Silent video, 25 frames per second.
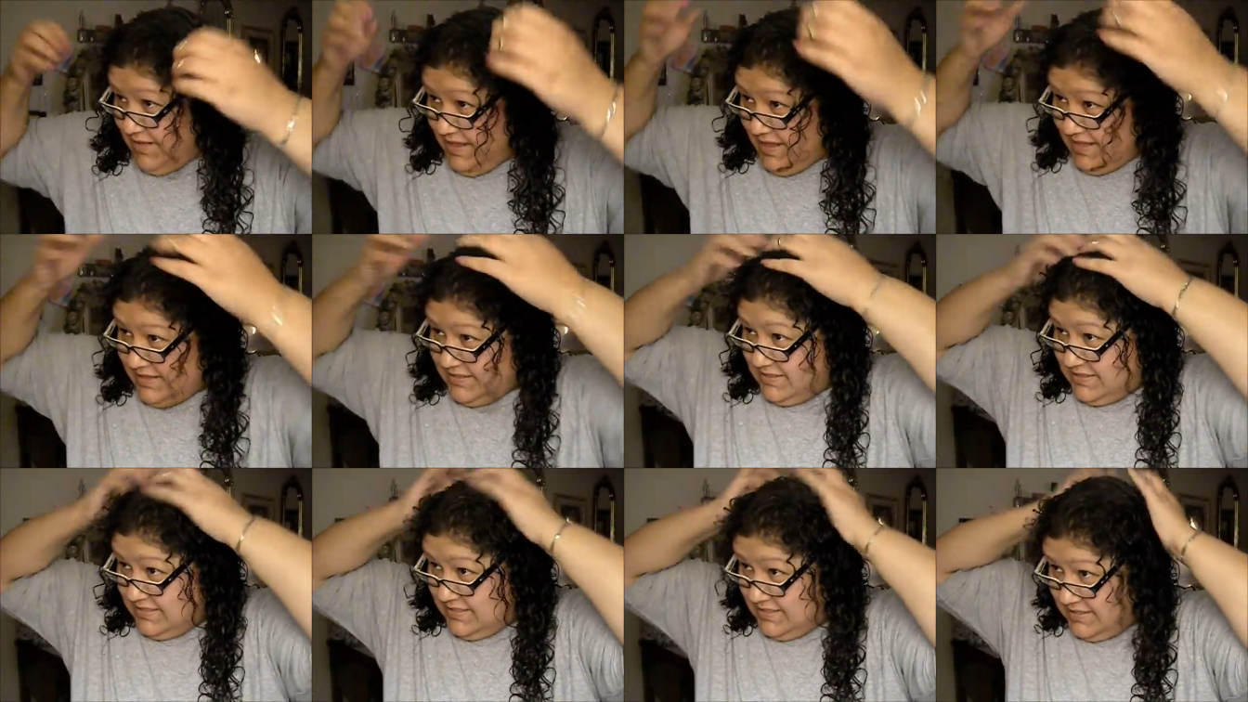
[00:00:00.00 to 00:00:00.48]

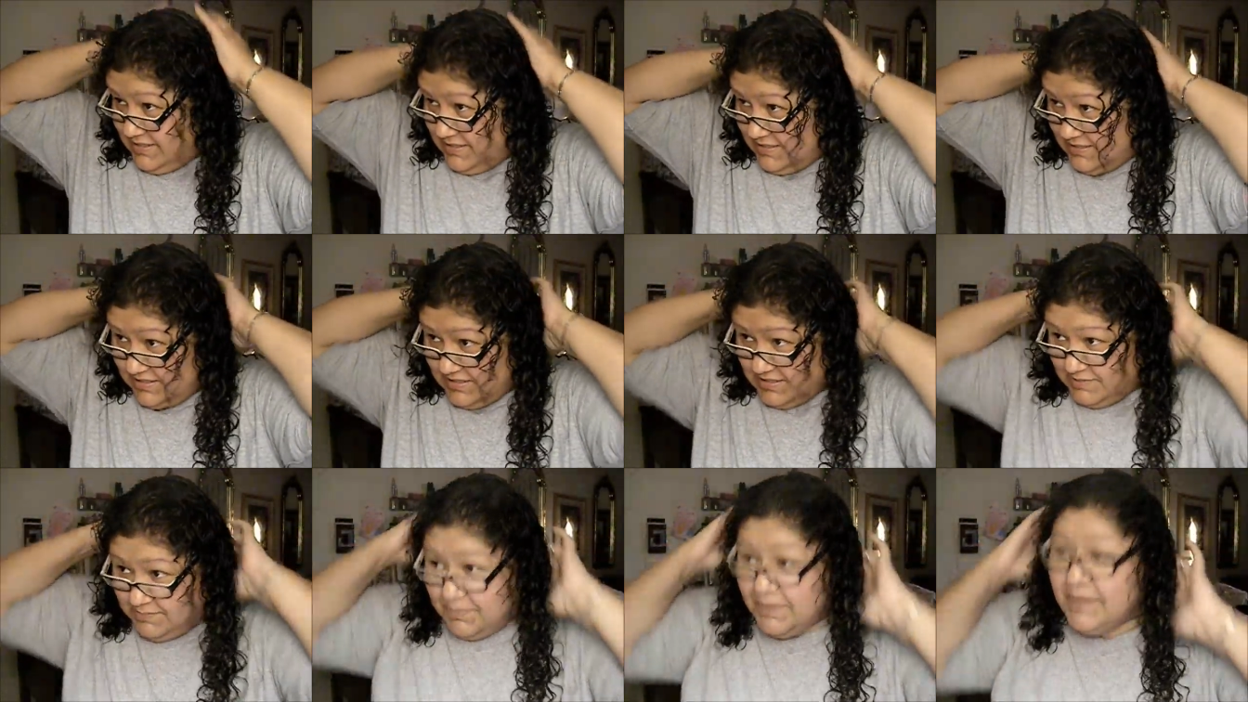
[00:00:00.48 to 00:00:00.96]
as this
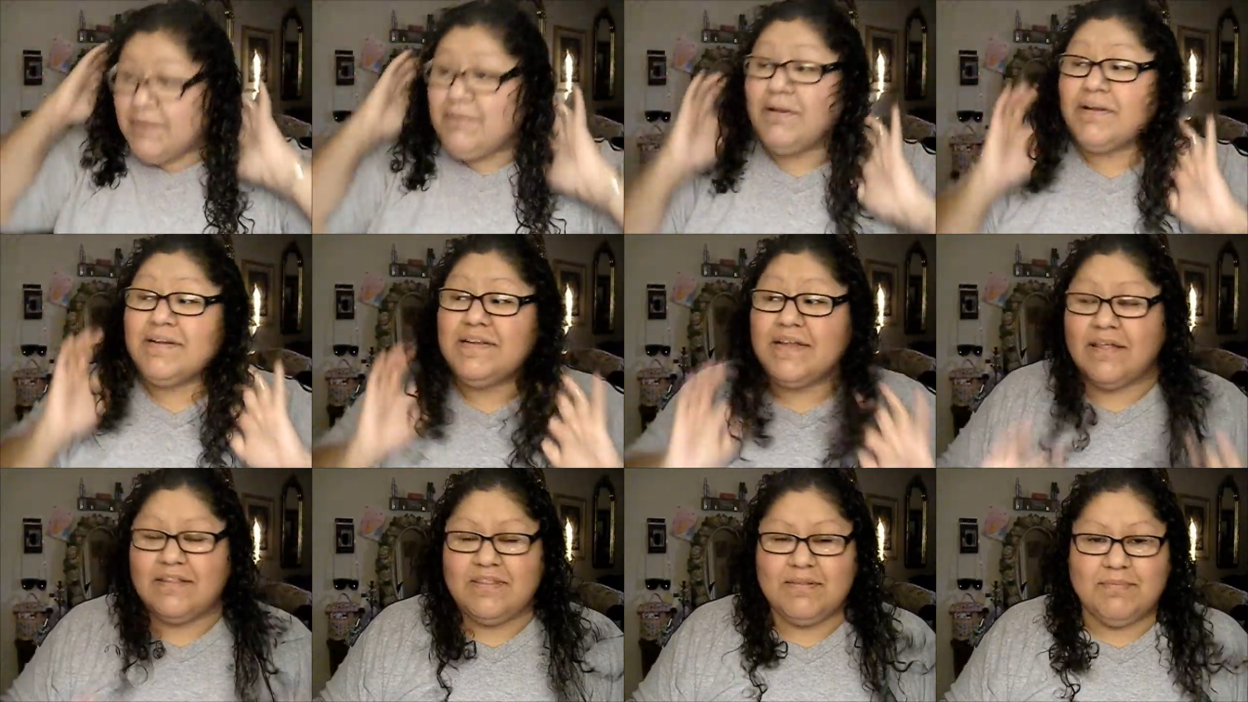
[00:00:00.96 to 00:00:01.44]
is a split
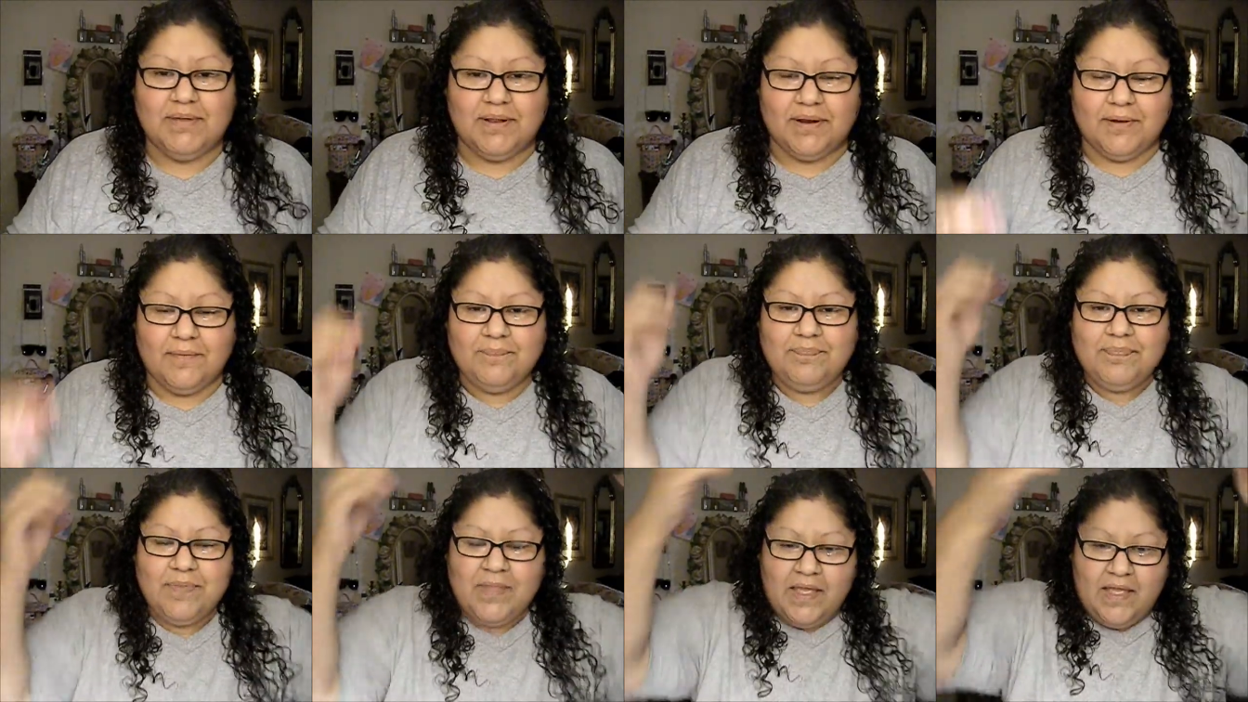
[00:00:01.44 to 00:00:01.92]
right uh, down the
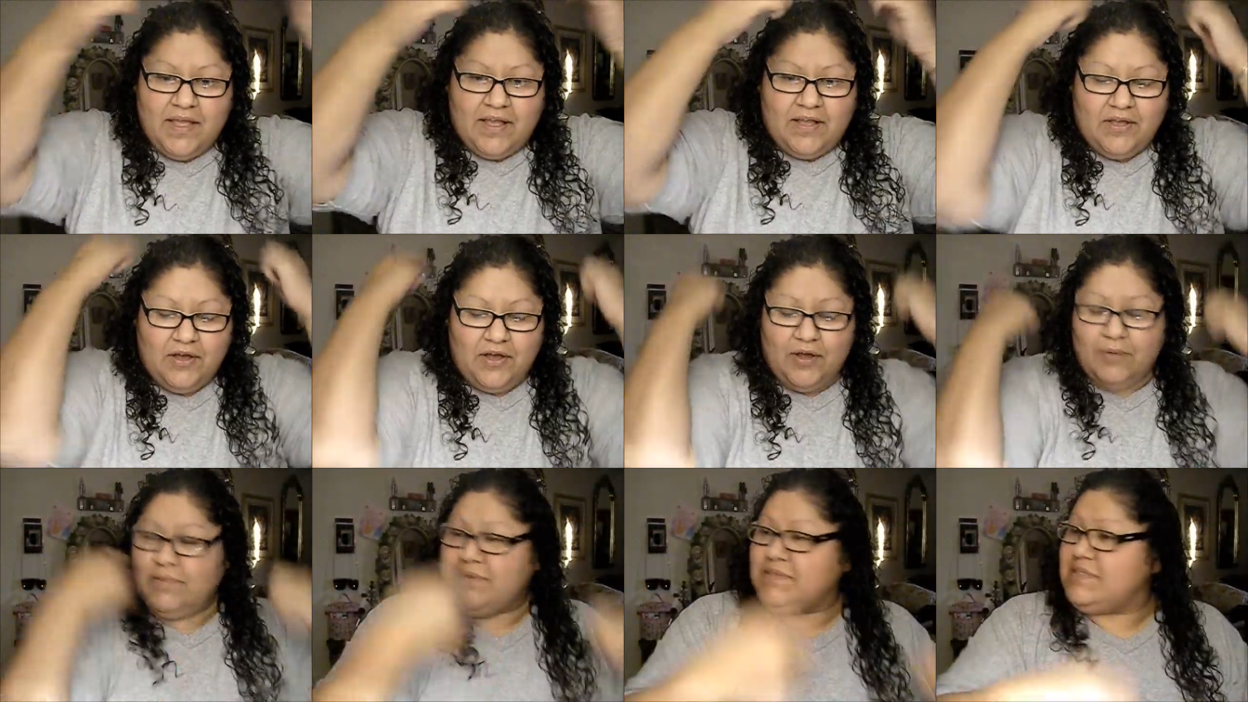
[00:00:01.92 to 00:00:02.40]
middle,
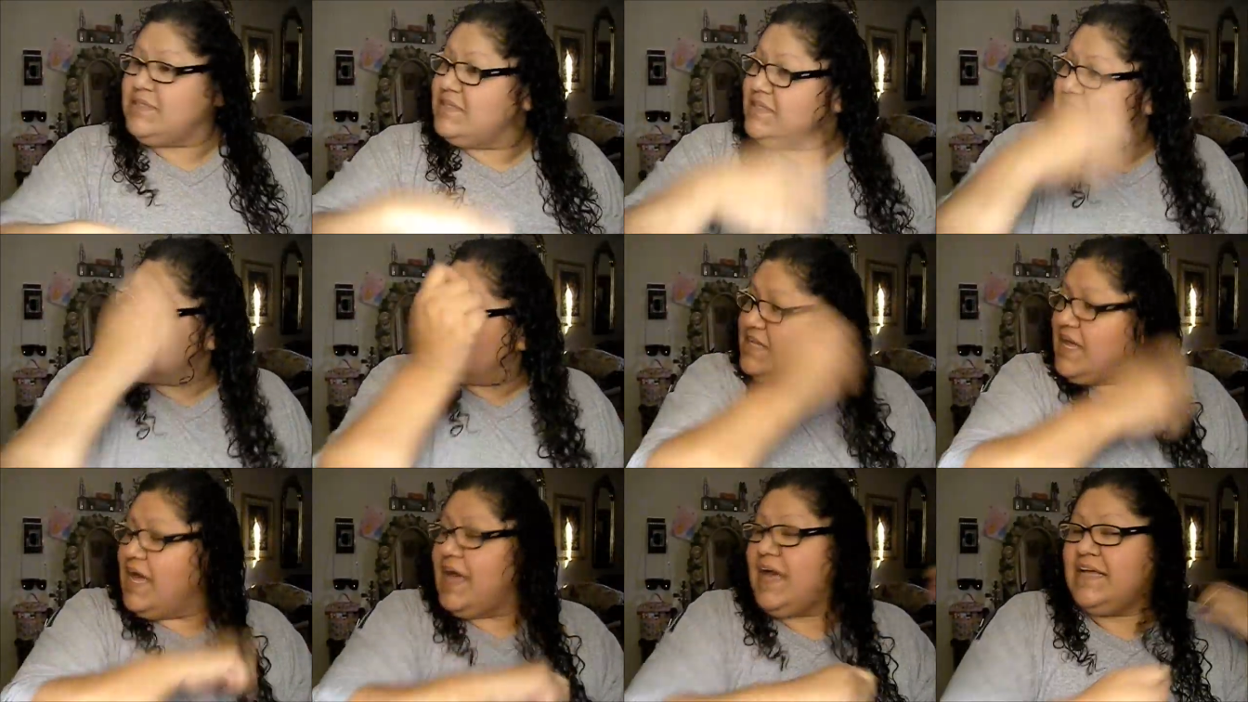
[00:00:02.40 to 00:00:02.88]
comb it to
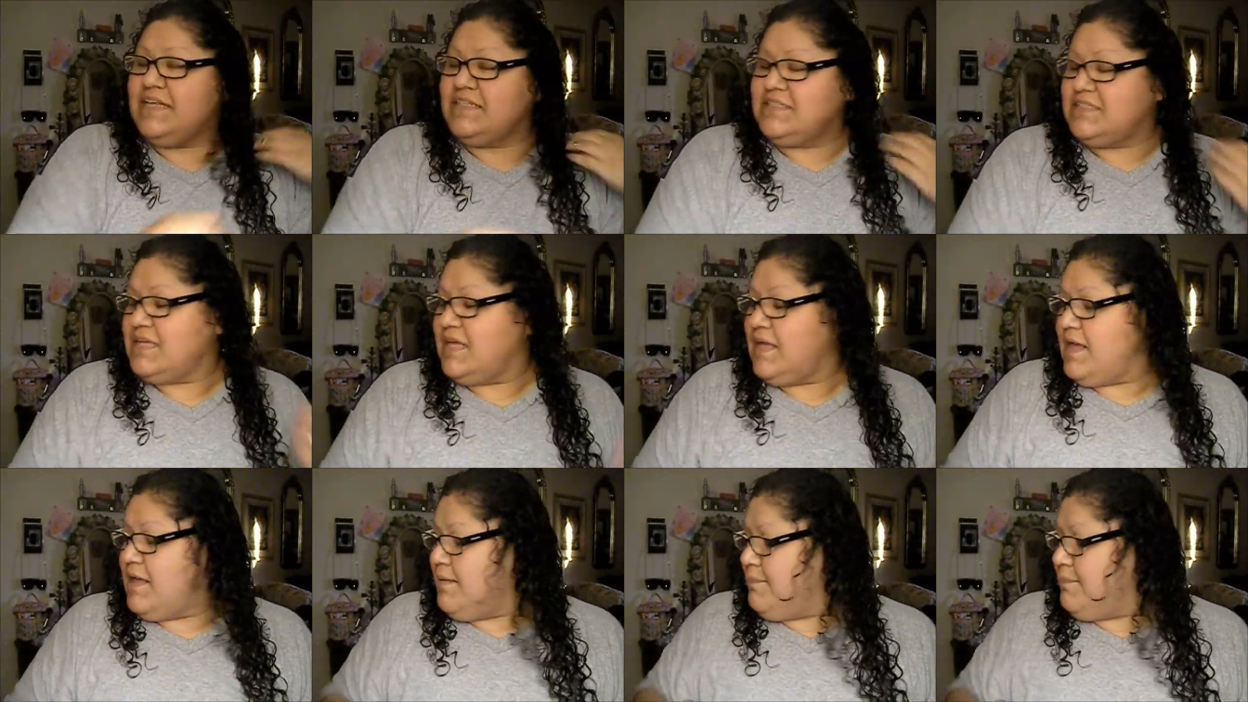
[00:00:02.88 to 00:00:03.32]
the sides.